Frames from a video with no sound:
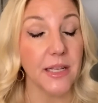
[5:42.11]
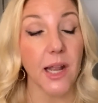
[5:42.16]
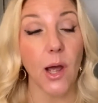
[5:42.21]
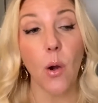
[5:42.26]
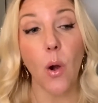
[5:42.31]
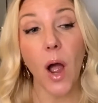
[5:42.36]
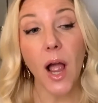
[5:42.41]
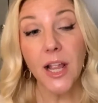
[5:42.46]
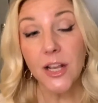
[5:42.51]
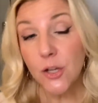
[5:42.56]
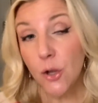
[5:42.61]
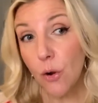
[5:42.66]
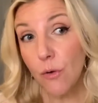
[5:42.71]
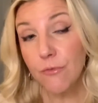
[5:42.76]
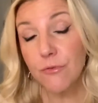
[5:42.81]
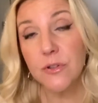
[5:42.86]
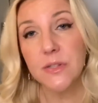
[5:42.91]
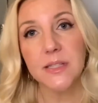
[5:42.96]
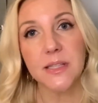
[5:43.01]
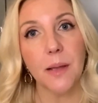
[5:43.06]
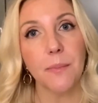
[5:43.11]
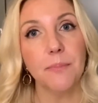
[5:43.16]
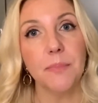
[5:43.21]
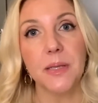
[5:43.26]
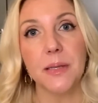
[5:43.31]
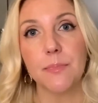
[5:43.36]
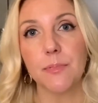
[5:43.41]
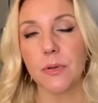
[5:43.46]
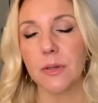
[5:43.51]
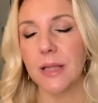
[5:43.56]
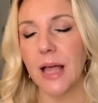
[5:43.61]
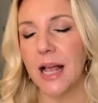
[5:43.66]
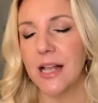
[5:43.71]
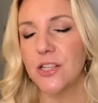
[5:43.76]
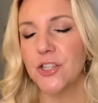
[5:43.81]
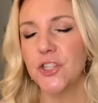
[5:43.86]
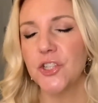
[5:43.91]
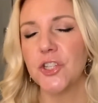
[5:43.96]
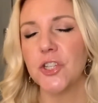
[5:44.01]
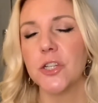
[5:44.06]
Now, I know for some people,
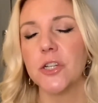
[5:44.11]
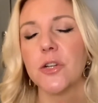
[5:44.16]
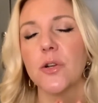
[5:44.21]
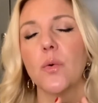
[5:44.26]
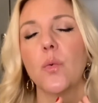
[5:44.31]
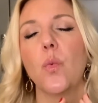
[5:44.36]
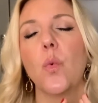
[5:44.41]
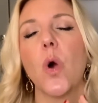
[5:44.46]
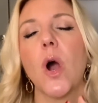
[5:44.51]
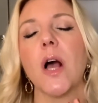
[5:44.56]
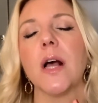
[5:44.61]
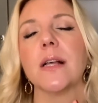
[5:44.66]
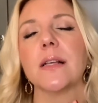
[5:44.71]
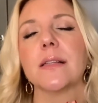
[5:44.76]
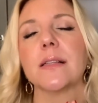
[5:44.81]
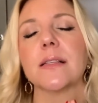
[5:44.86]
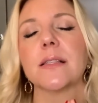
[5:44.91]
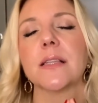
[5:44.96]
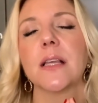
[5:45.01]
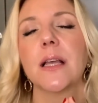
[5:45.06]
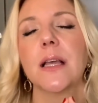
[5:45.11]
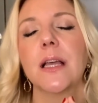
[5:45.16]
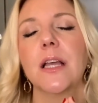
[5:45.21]
last year was